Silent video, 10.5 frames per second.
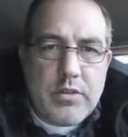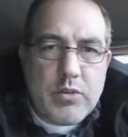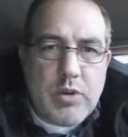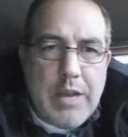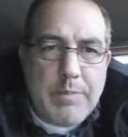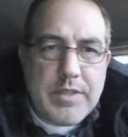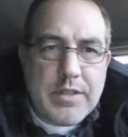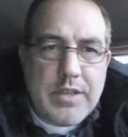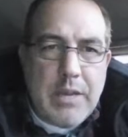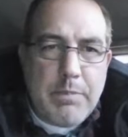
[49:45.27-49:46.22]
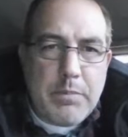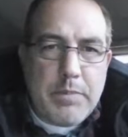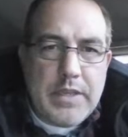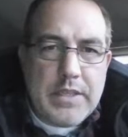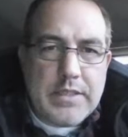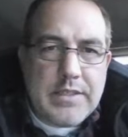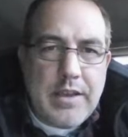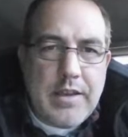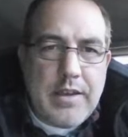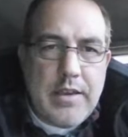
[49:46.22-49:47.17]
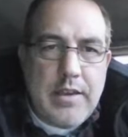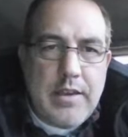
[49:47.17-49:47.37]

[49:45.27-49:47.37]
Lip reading: drops a couple psi,